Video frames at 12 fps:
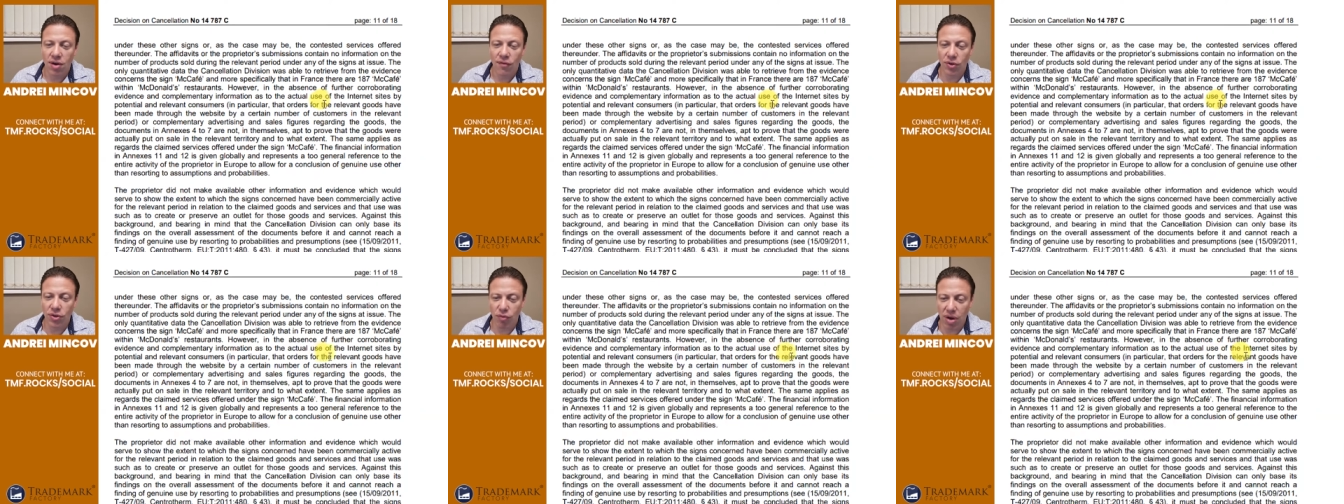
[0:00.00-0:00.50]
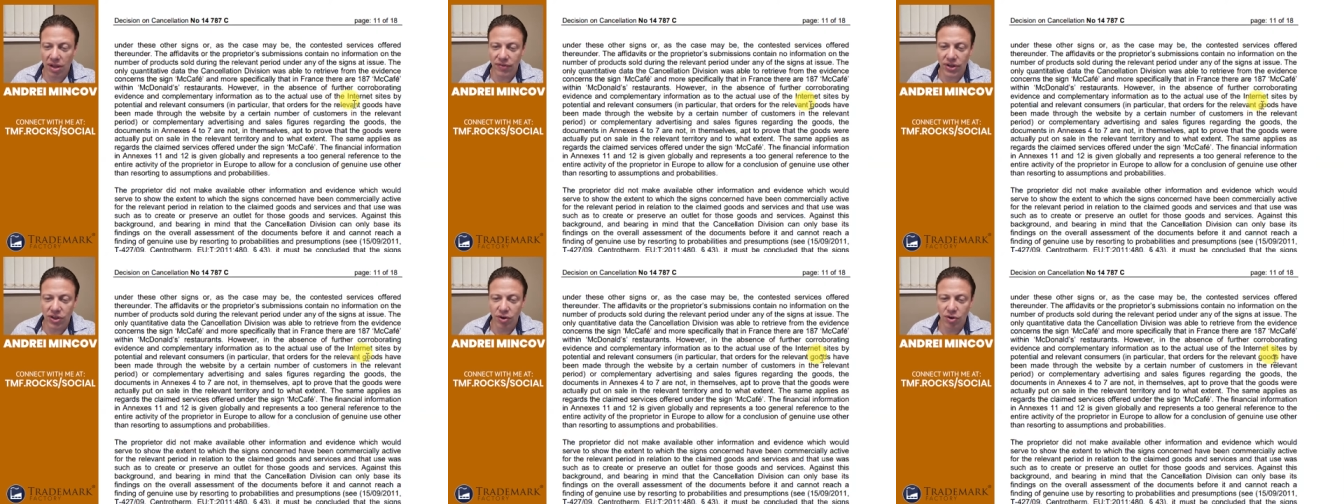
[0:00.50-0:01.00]
for the
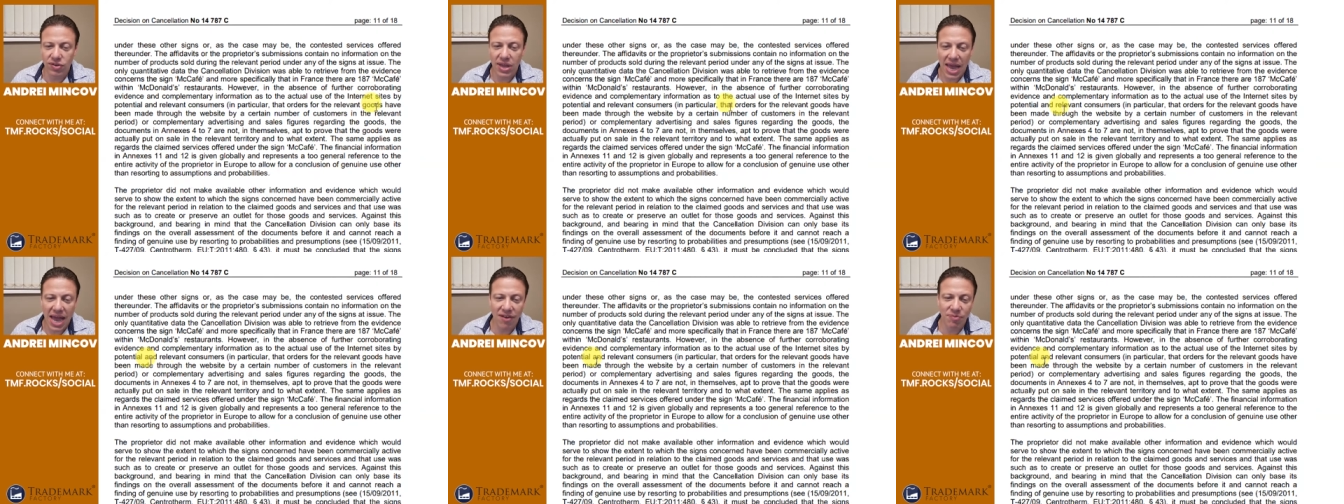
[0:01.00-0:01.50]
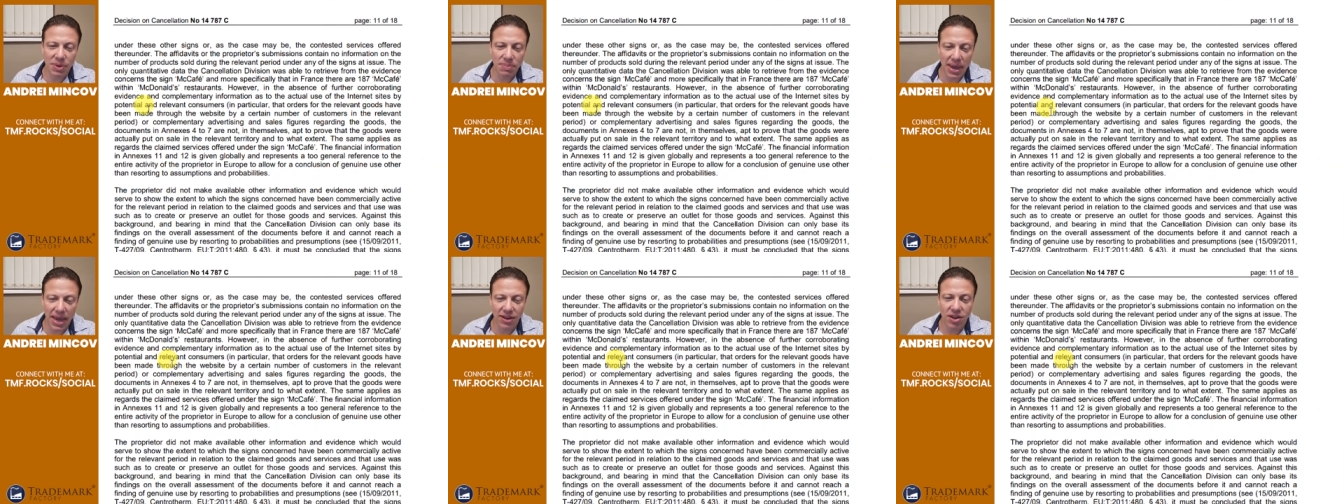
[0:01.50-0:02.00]
relevant goods have been
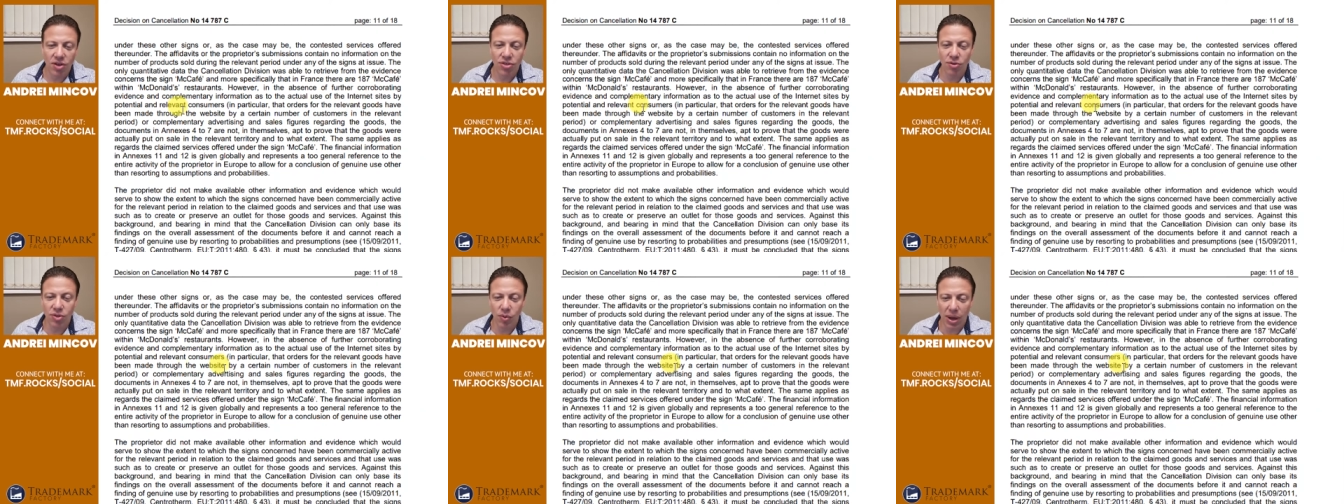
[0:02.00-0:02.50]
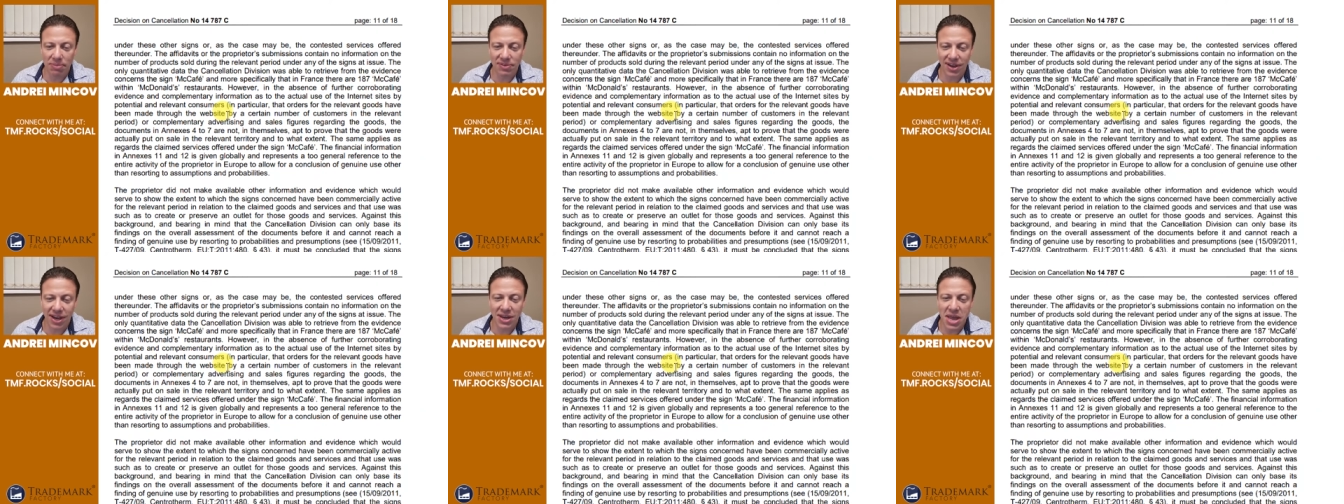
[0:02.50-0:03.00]
made through the
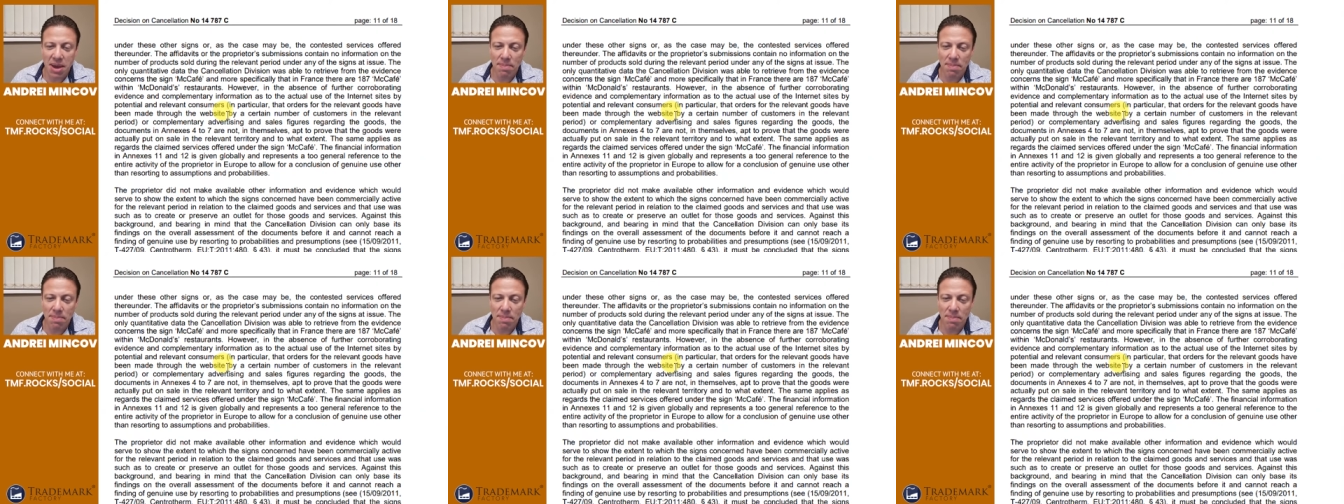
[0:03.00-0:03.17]
website